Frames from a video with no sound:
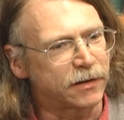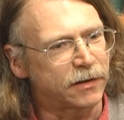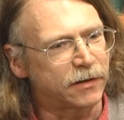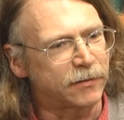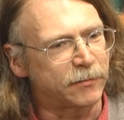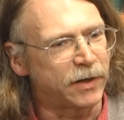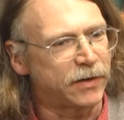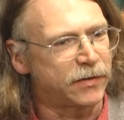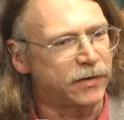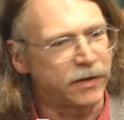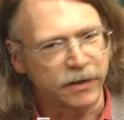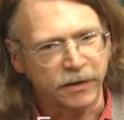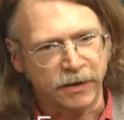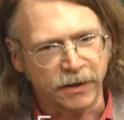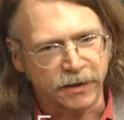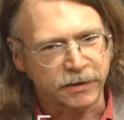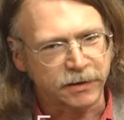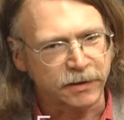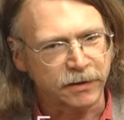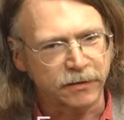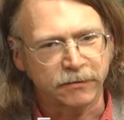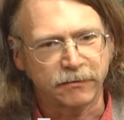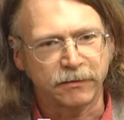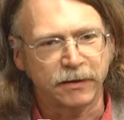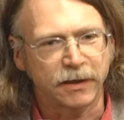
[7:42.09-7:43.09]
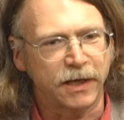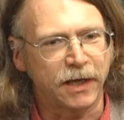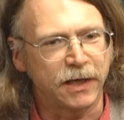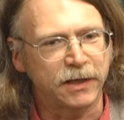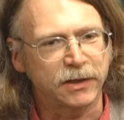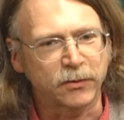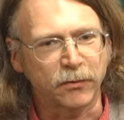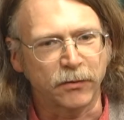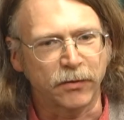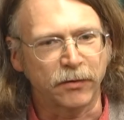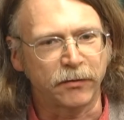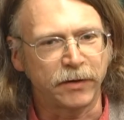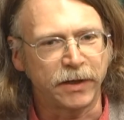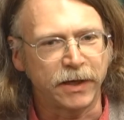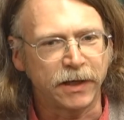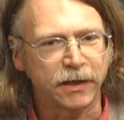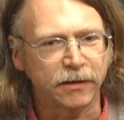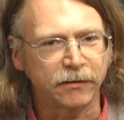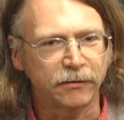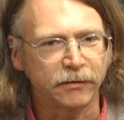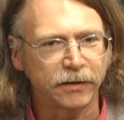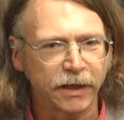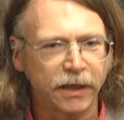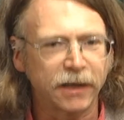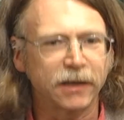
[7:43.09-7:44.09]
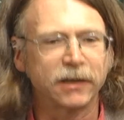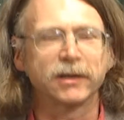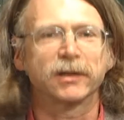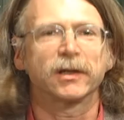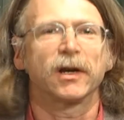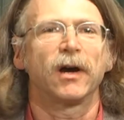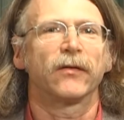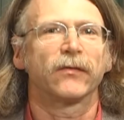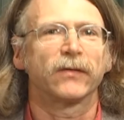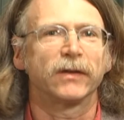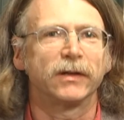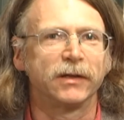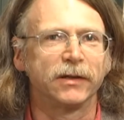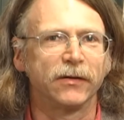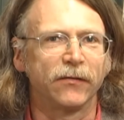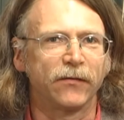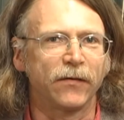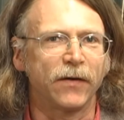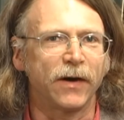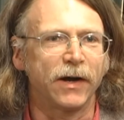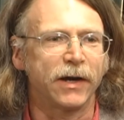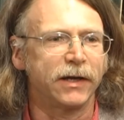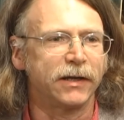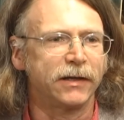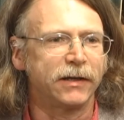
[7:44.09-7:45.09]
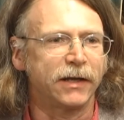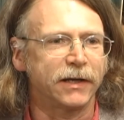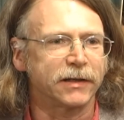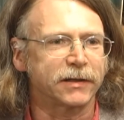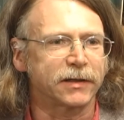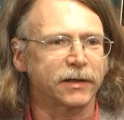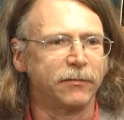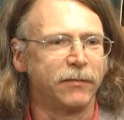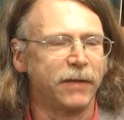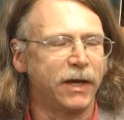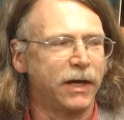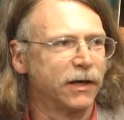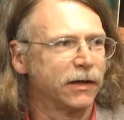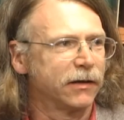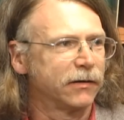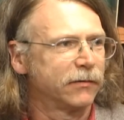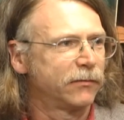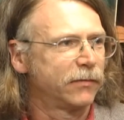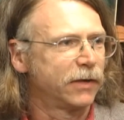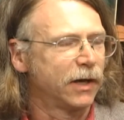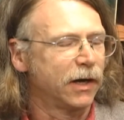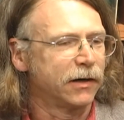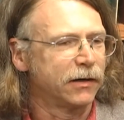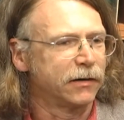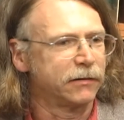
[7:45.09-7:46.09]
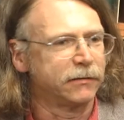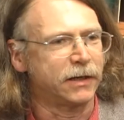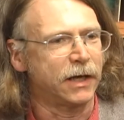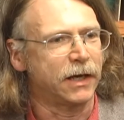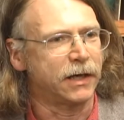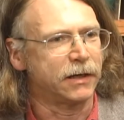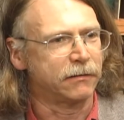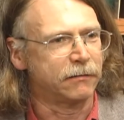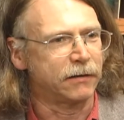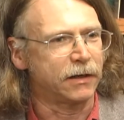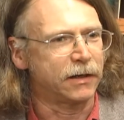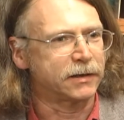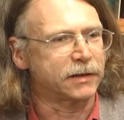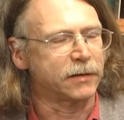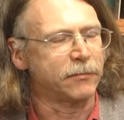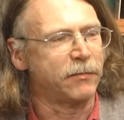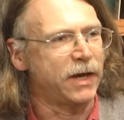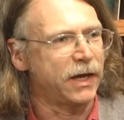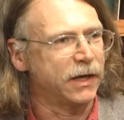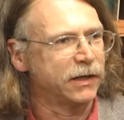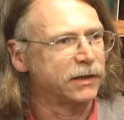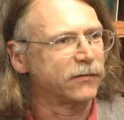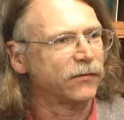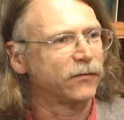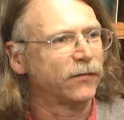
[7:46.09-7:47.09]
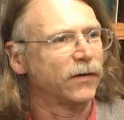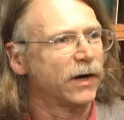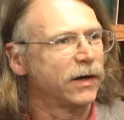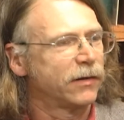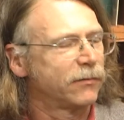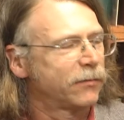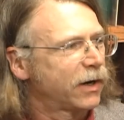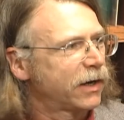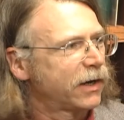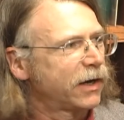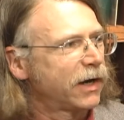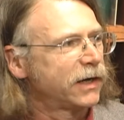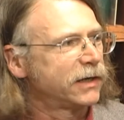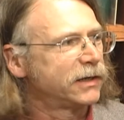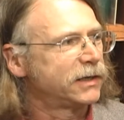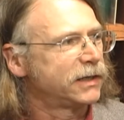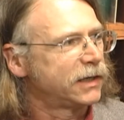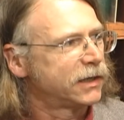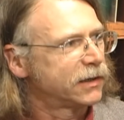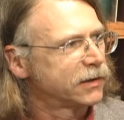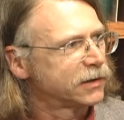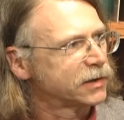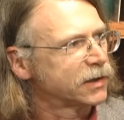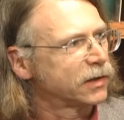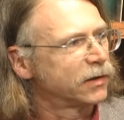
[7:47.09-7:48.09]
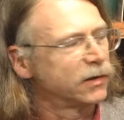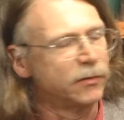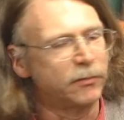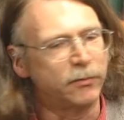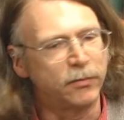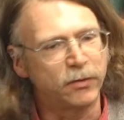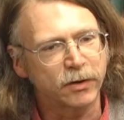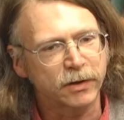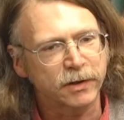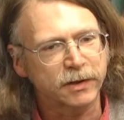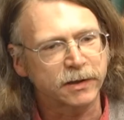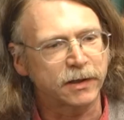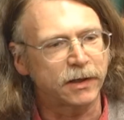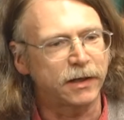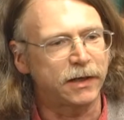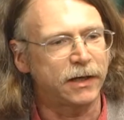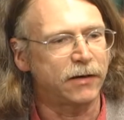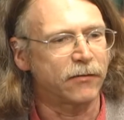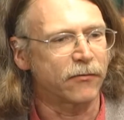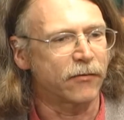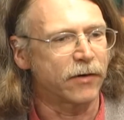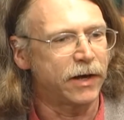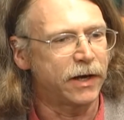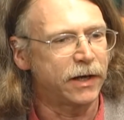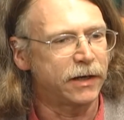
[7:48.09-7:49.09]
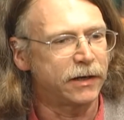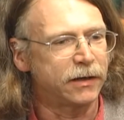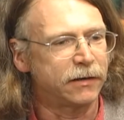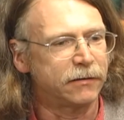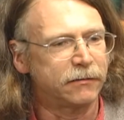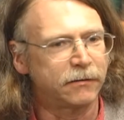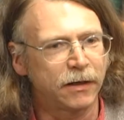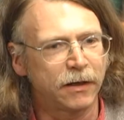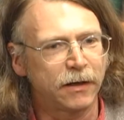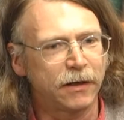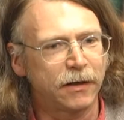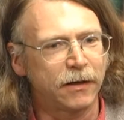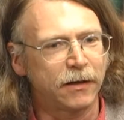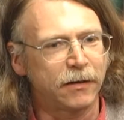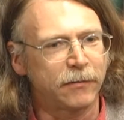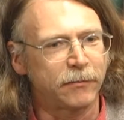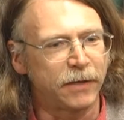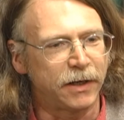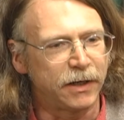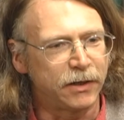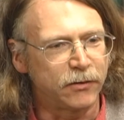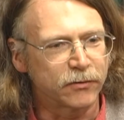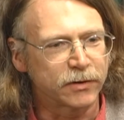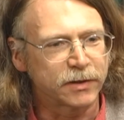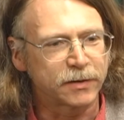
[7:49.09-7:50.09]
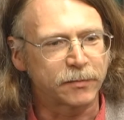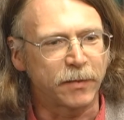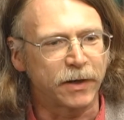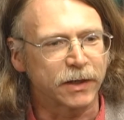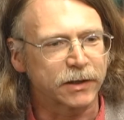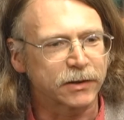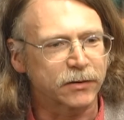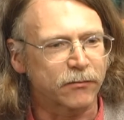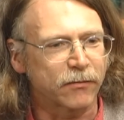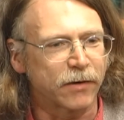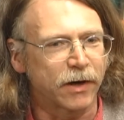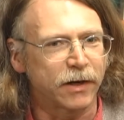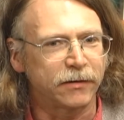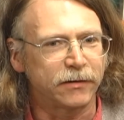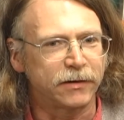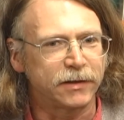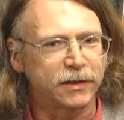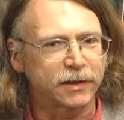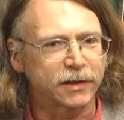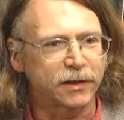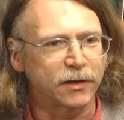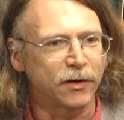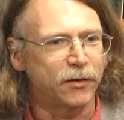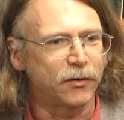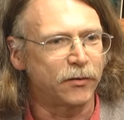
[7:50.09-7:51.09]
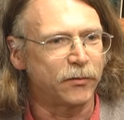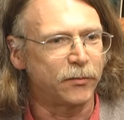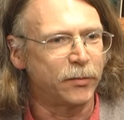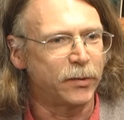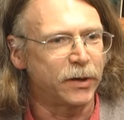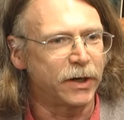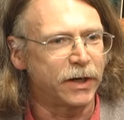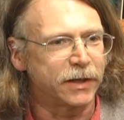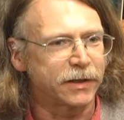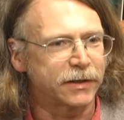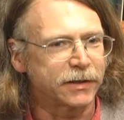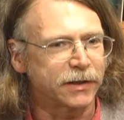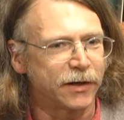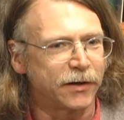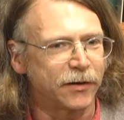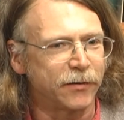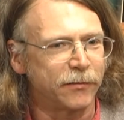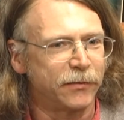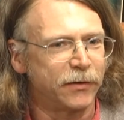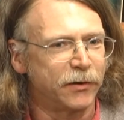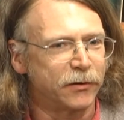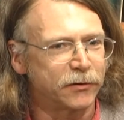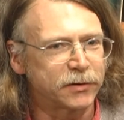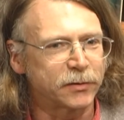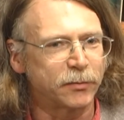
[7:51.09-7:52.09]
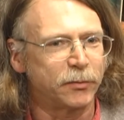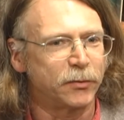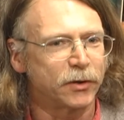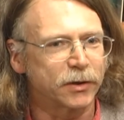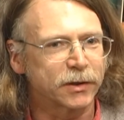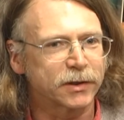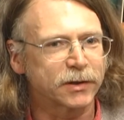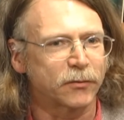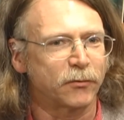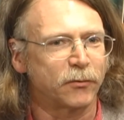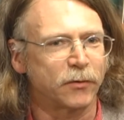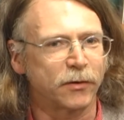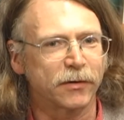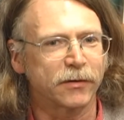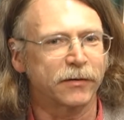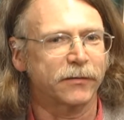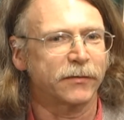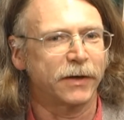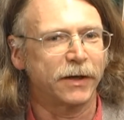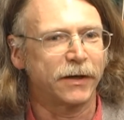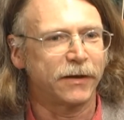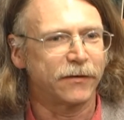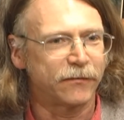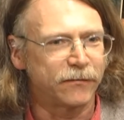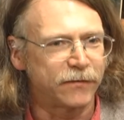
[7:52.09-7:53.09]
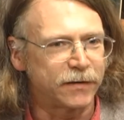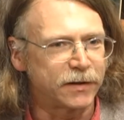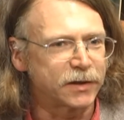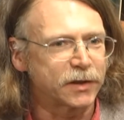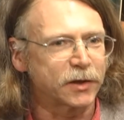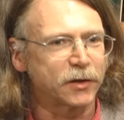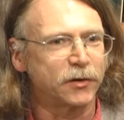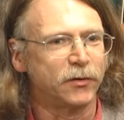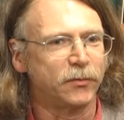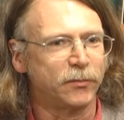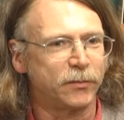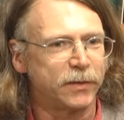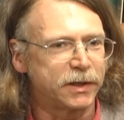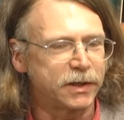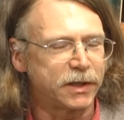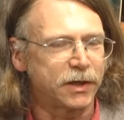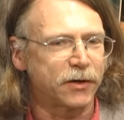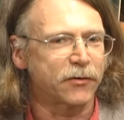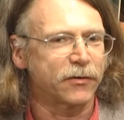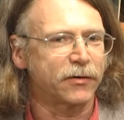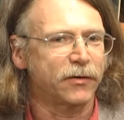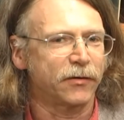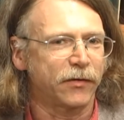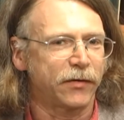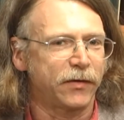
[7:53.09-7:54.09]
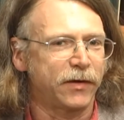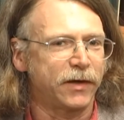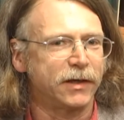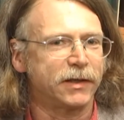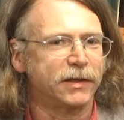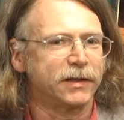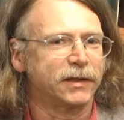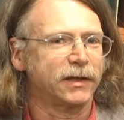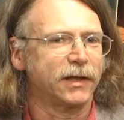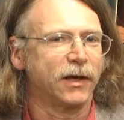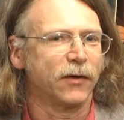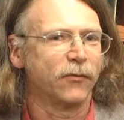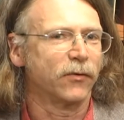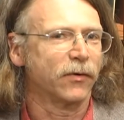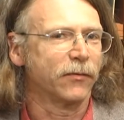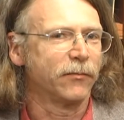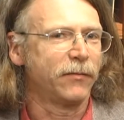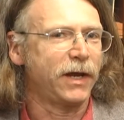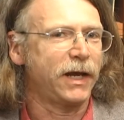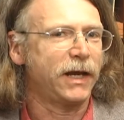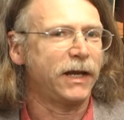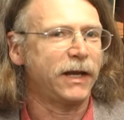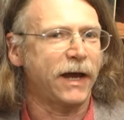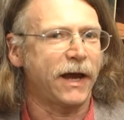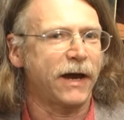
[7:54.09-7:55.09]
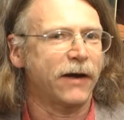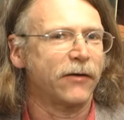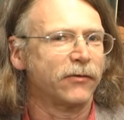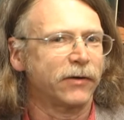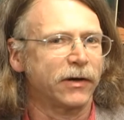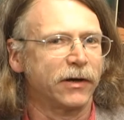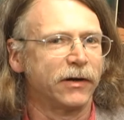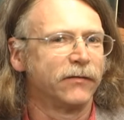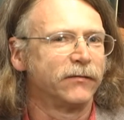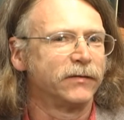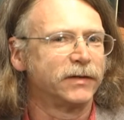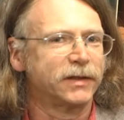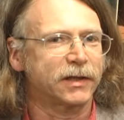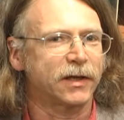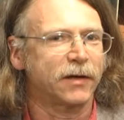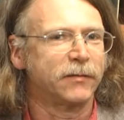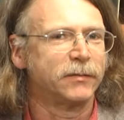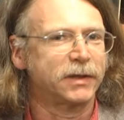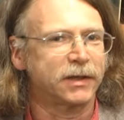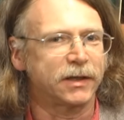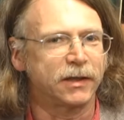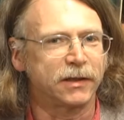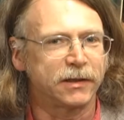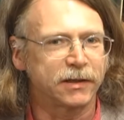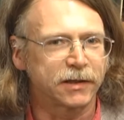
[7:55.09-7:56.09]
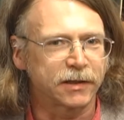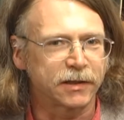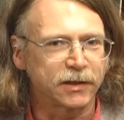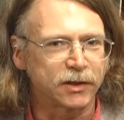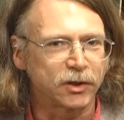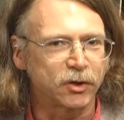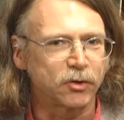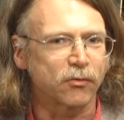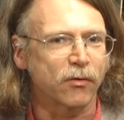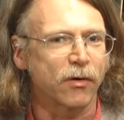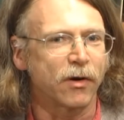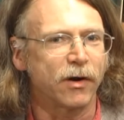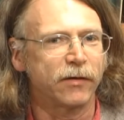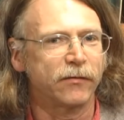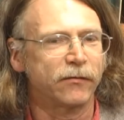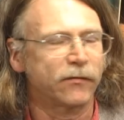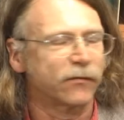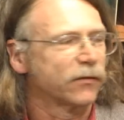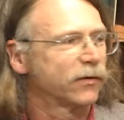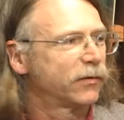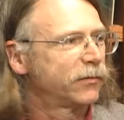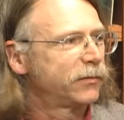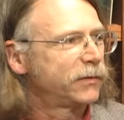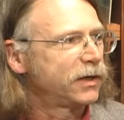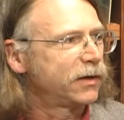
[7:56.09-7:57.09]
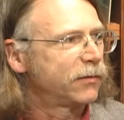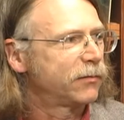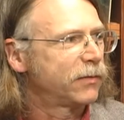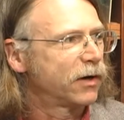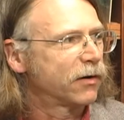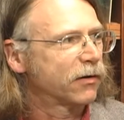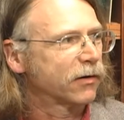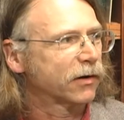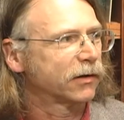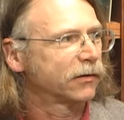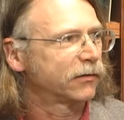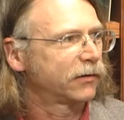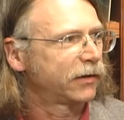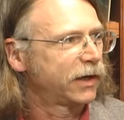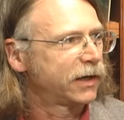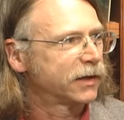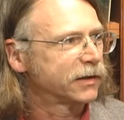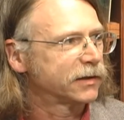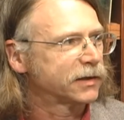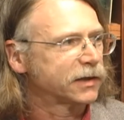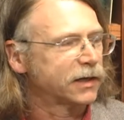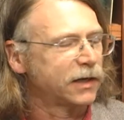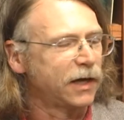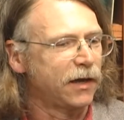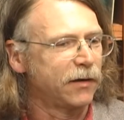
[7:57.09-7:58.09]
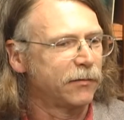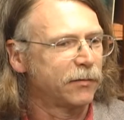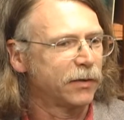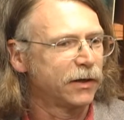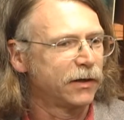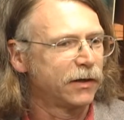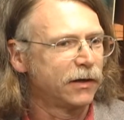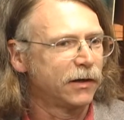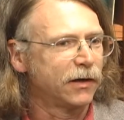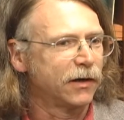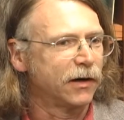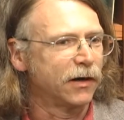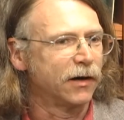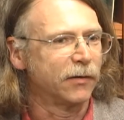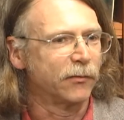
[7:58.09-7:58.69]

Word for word: Um, I think that's a, uh, the case with Lincoln. Lincoln is often defined as a man, uh, as a man defined by ideas and the books that he read, in many respects, rightly so. But um, those books were physical, material things that were made out of substances drawn from the American landscape. Mm-hmm.